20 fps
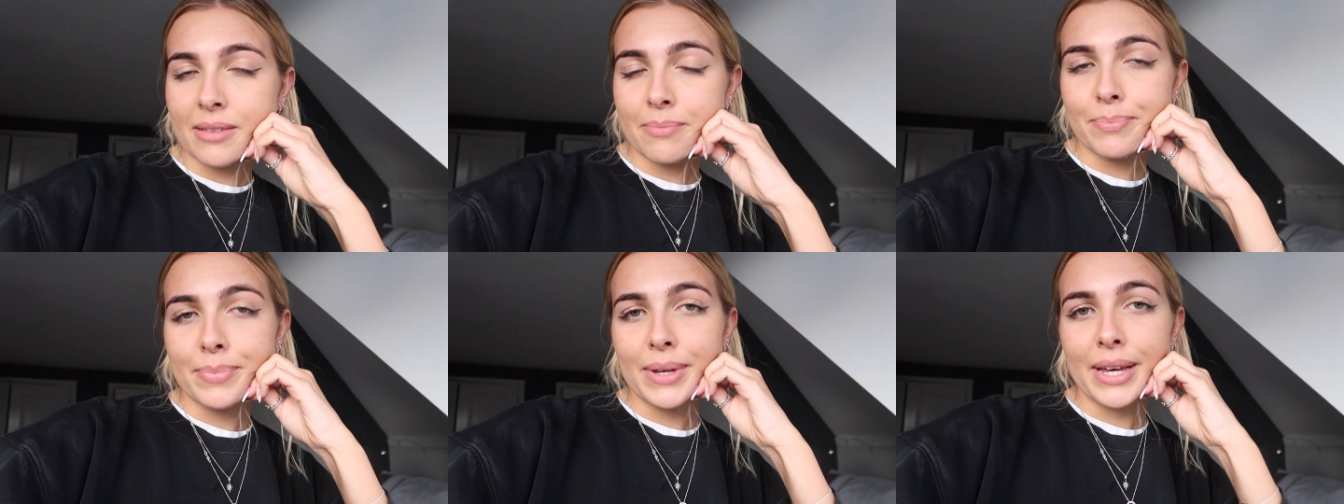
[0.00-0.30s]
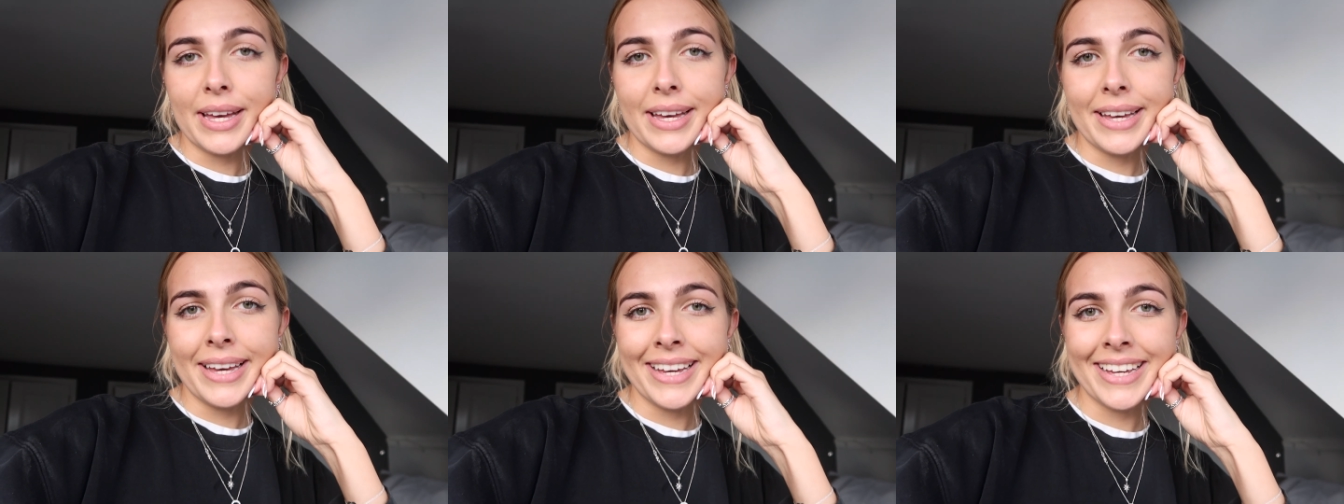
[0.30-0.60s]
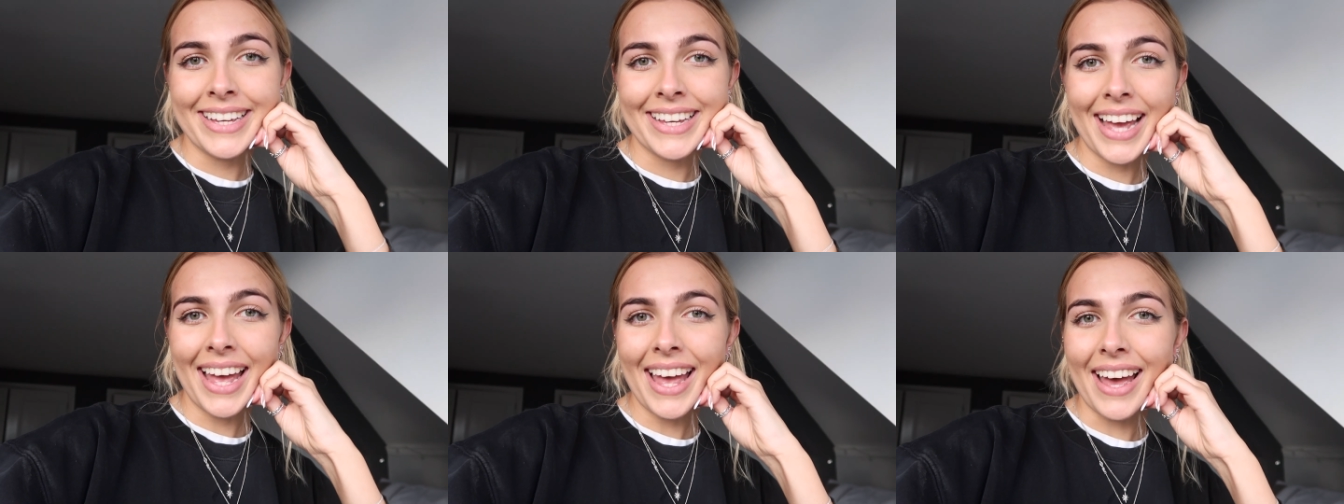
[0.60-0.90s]
But
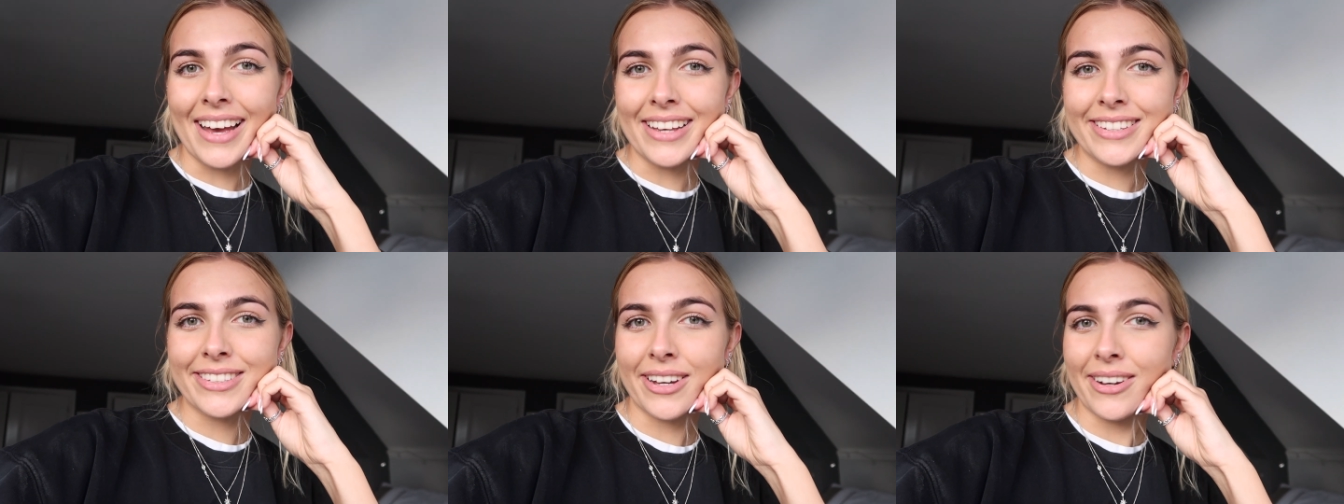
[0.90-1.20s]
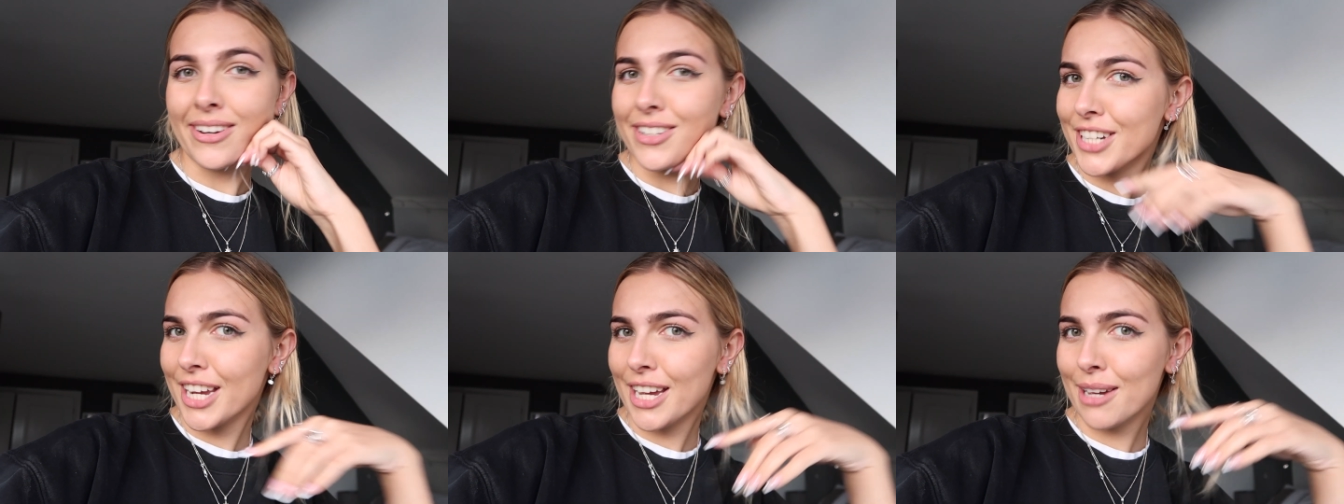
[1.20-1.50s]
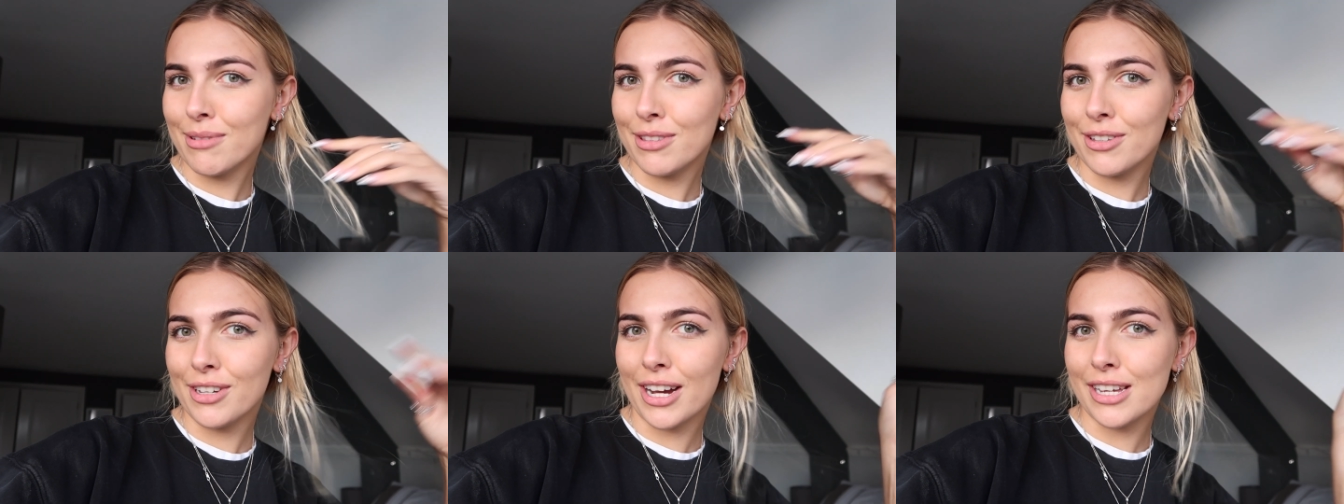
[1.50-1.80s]
yeah, so I'll check
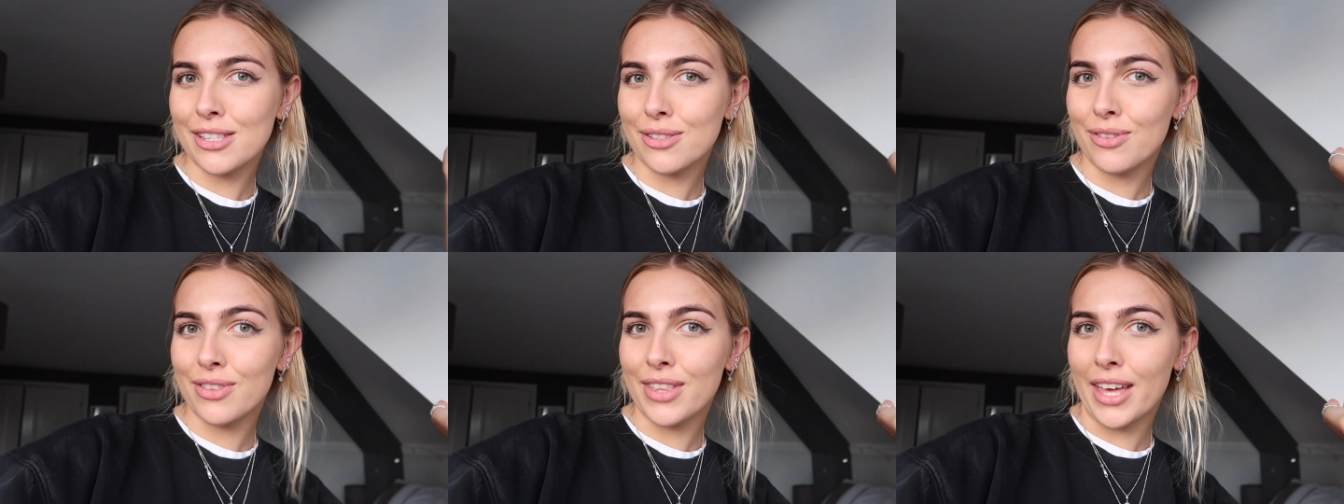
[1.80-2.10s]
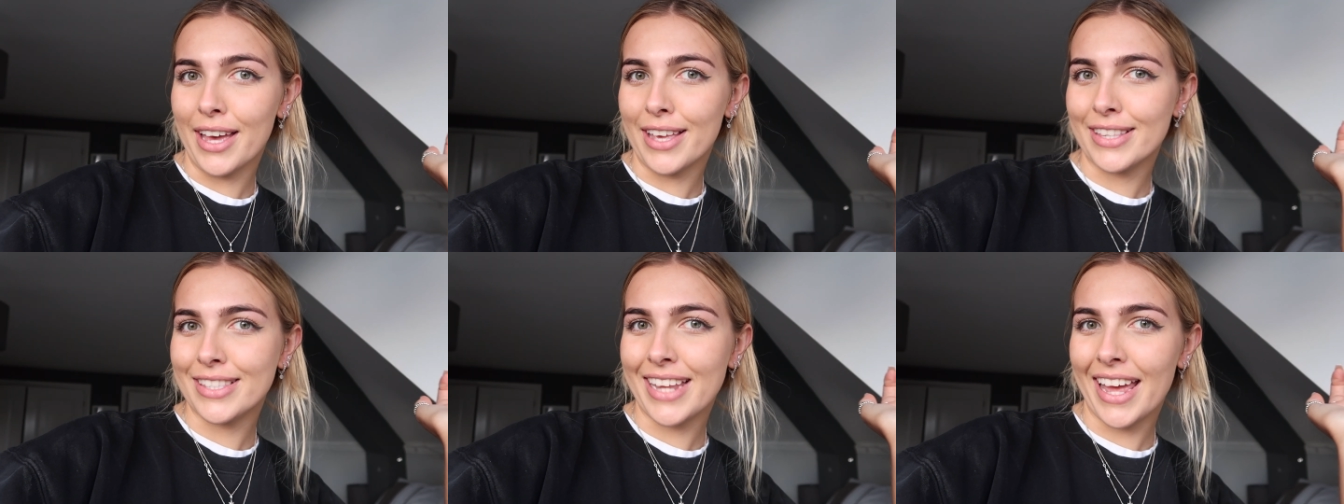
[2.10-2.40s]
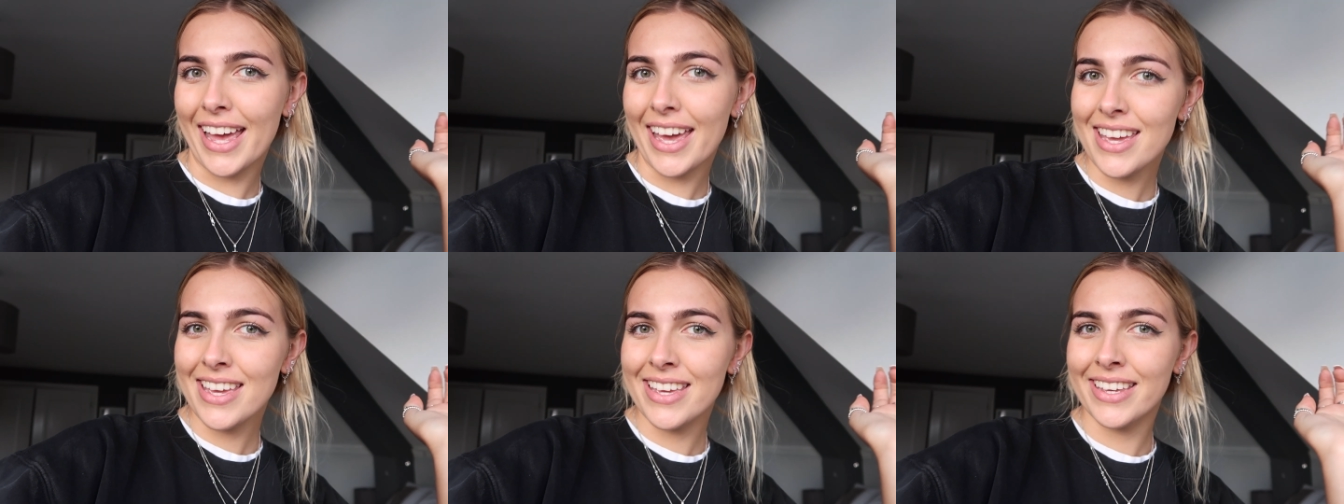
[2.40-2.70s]
in with you guys on
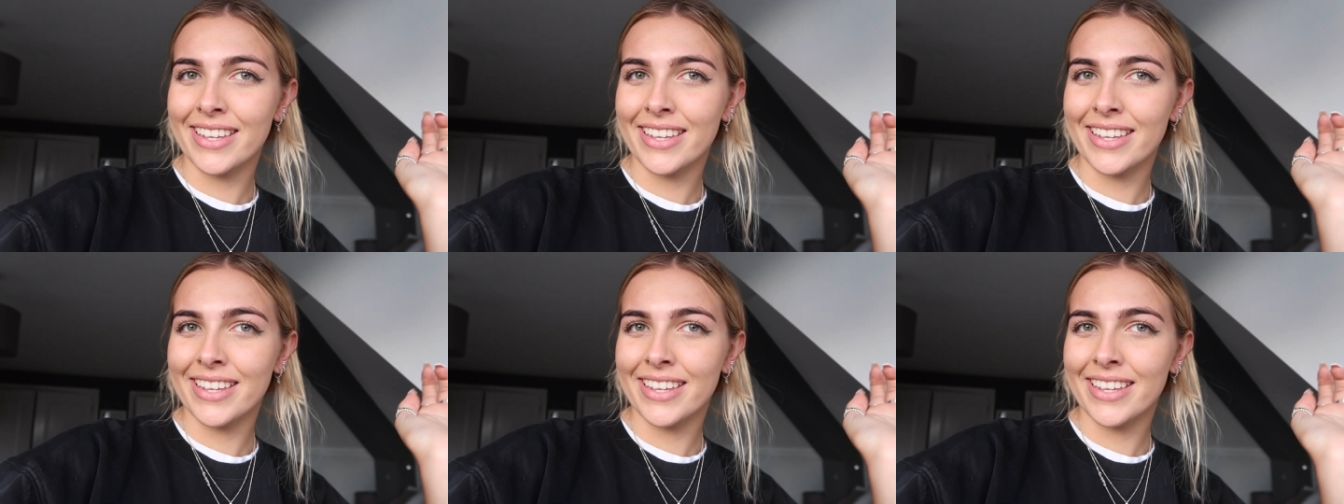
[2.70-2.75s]
Thursday.